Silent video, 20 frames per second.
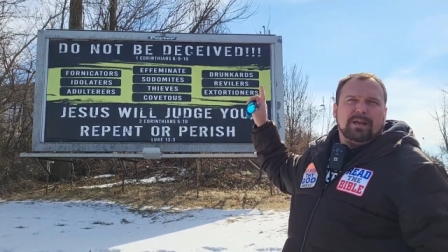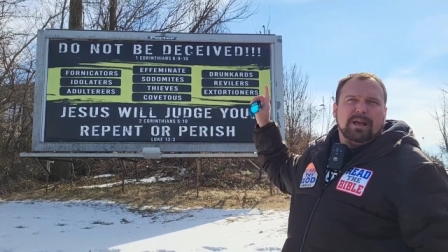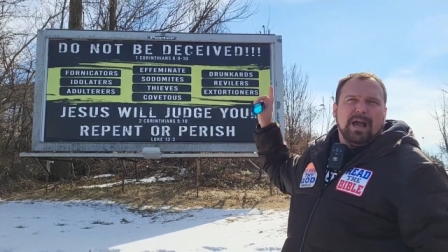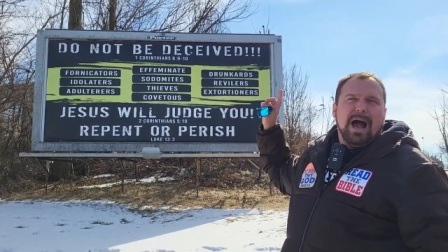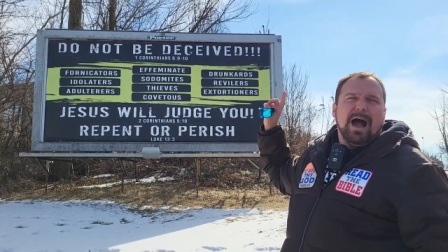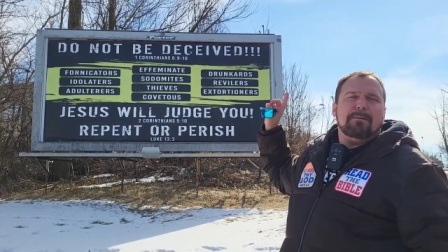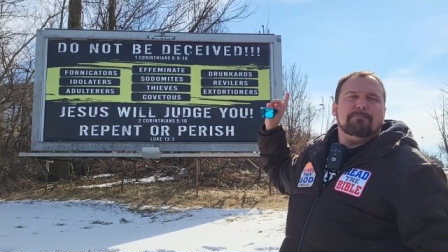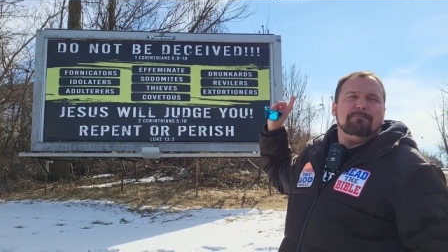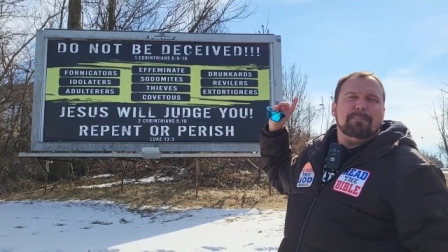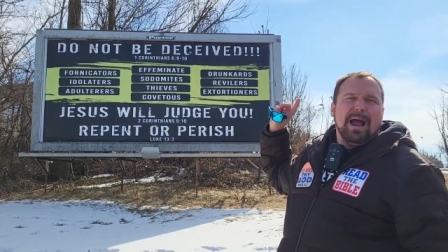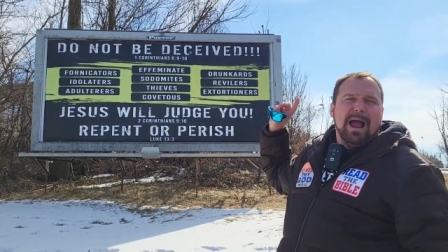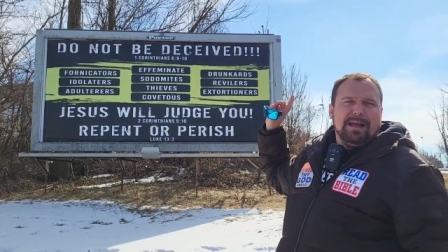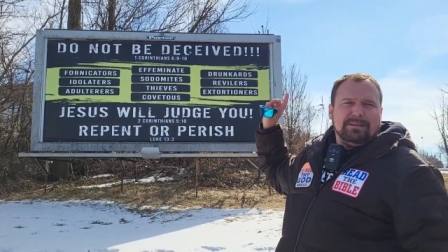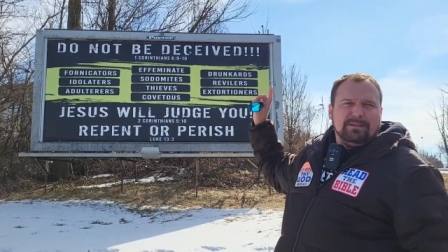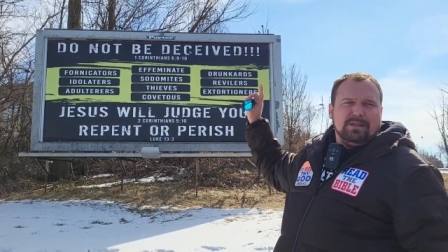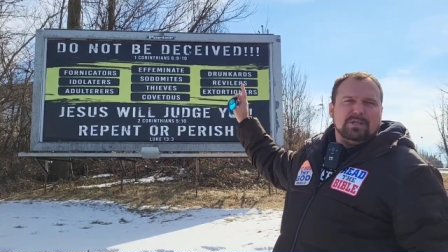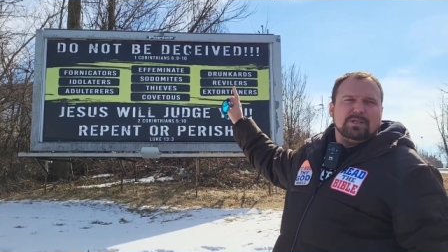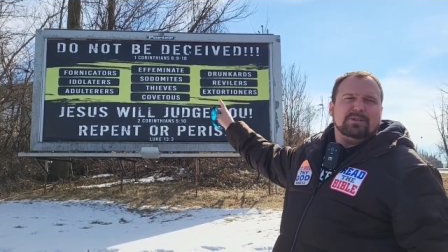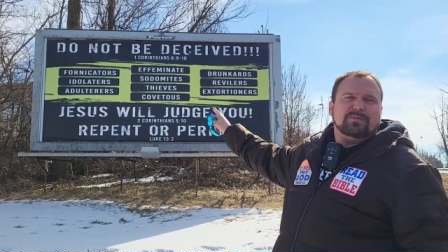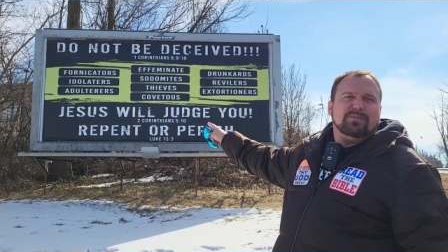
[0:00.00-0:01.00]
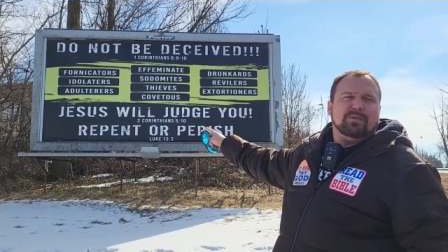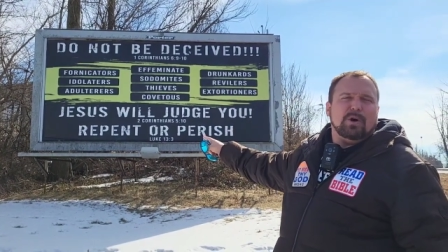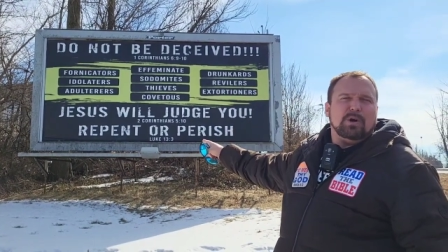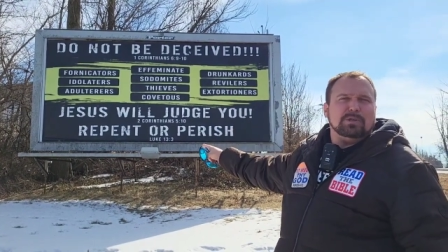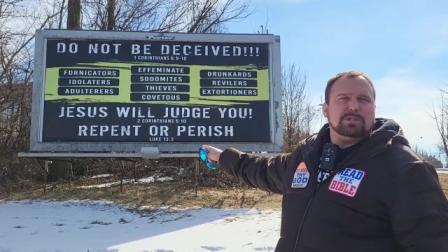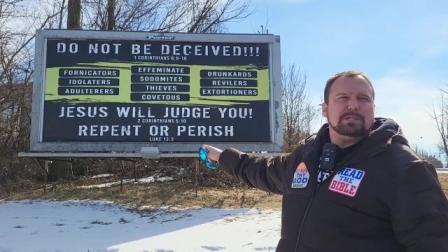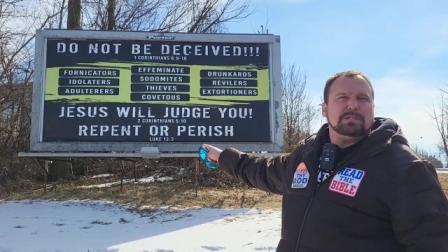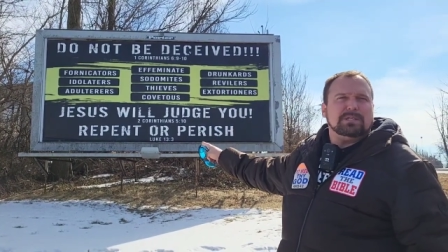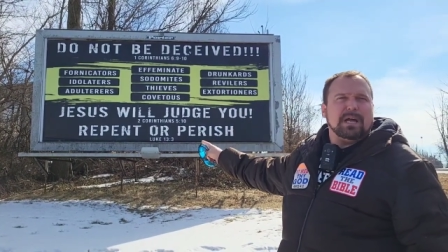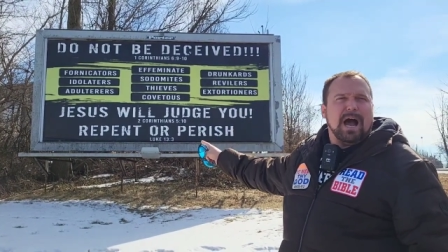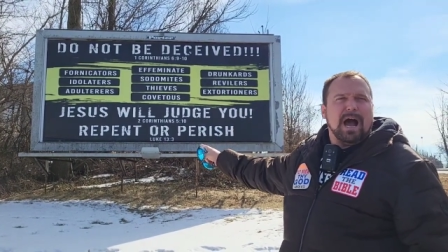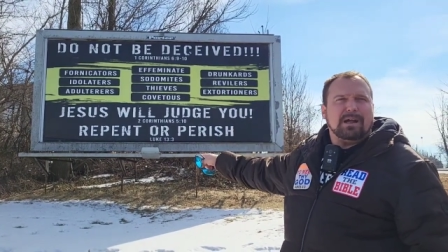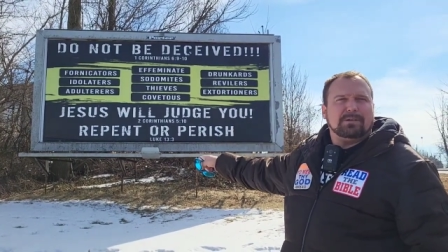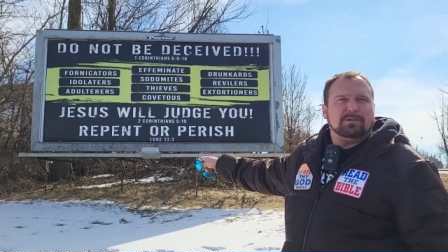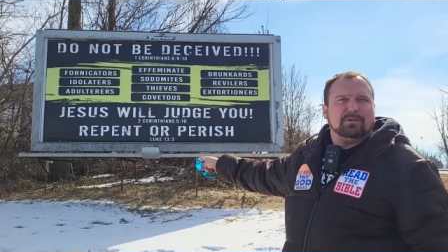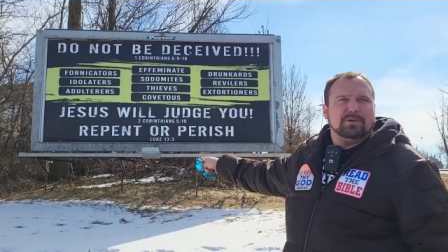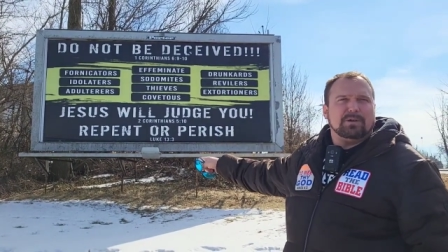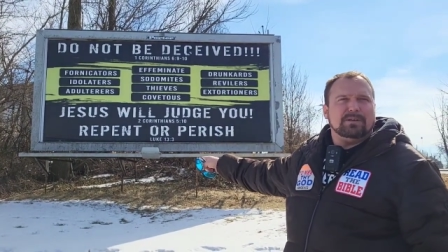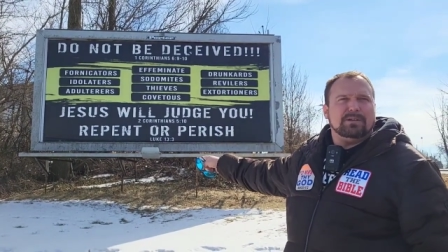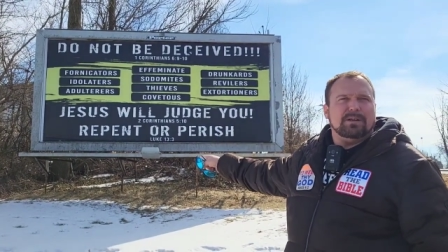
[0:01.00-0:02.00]
combat this false
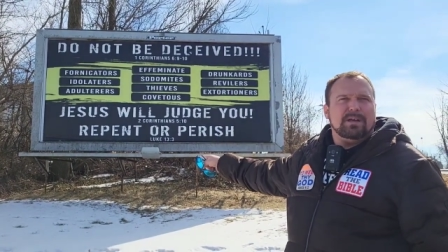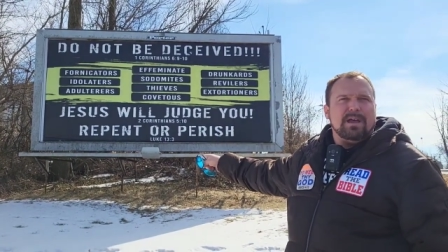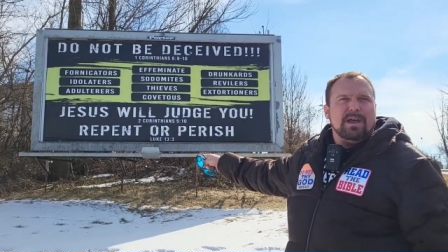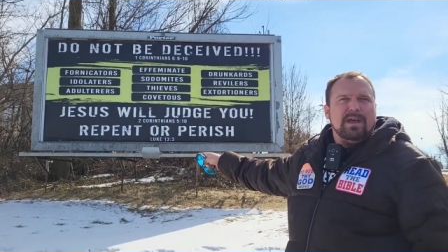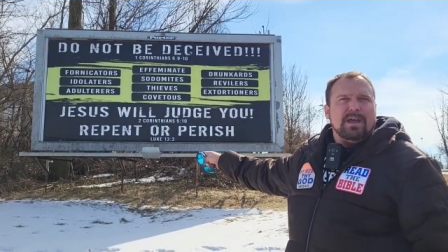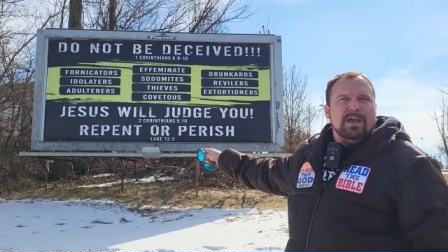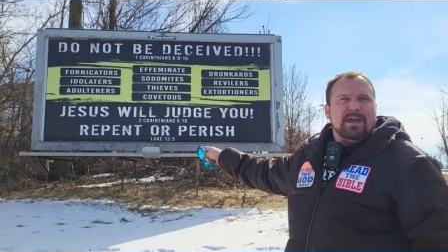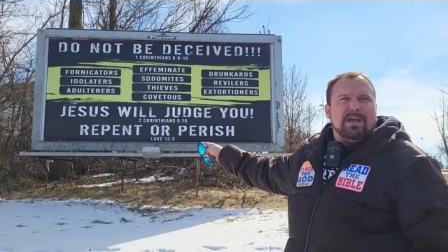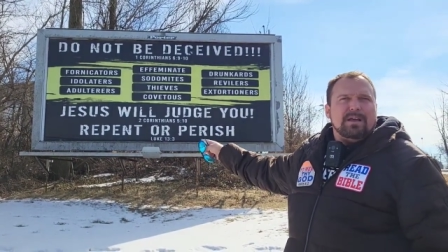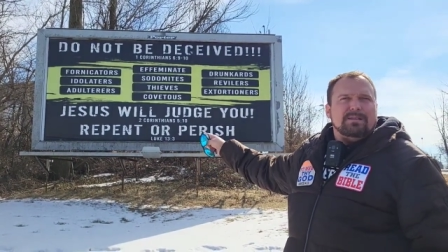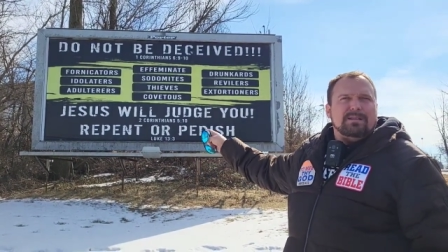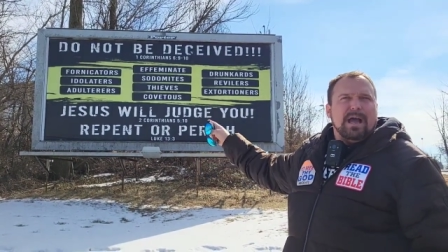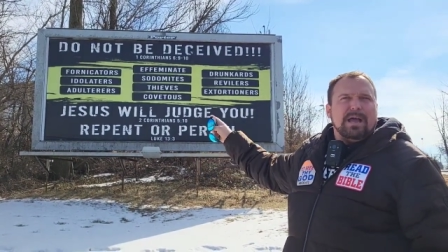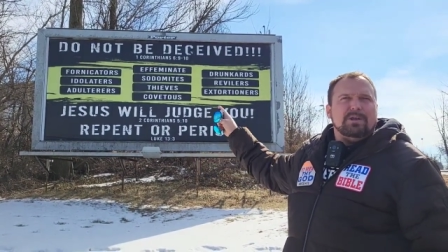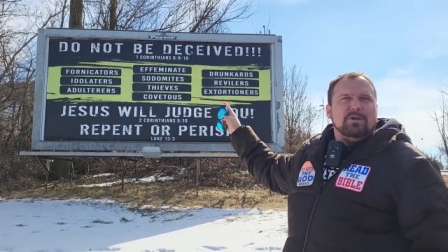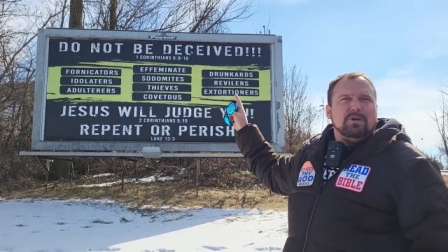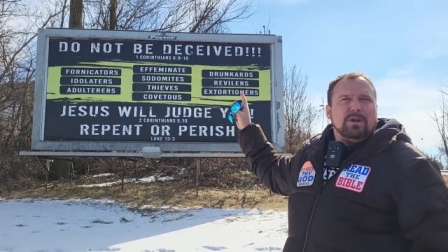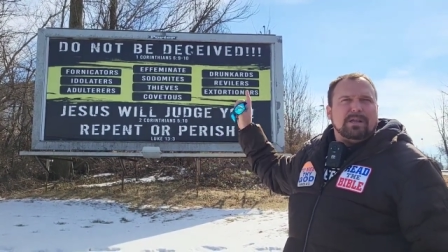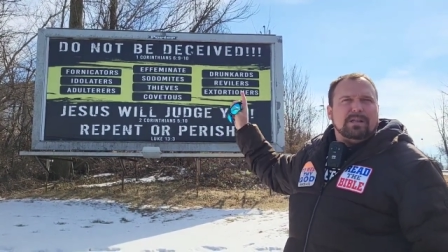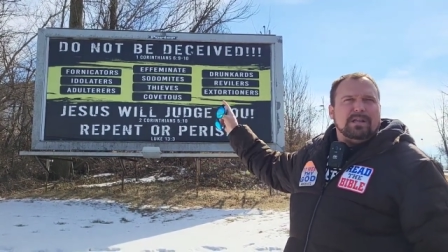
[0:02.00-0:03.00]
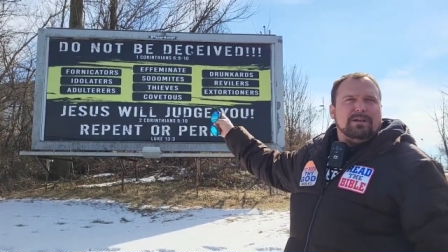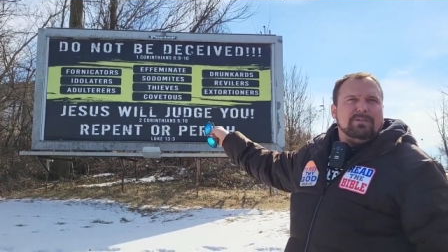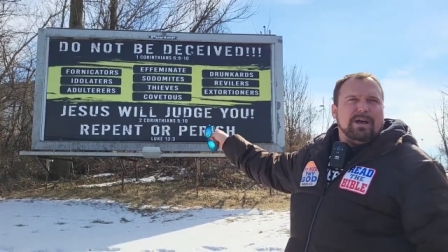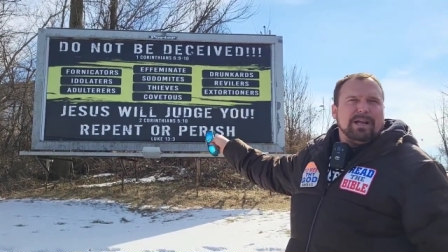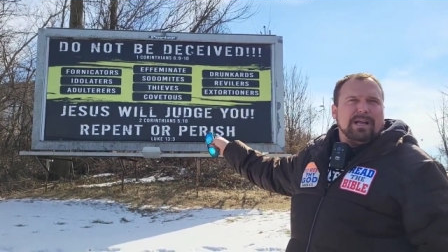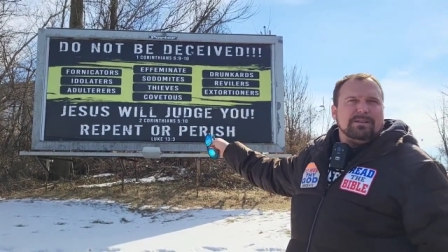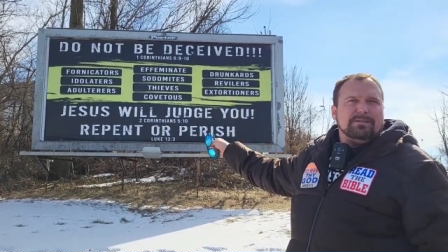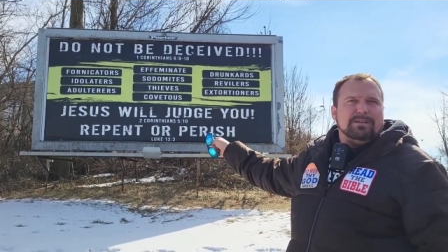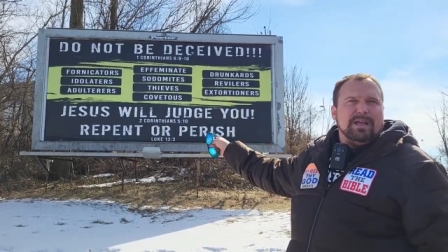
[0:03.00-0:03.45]
doctrine that you can live like a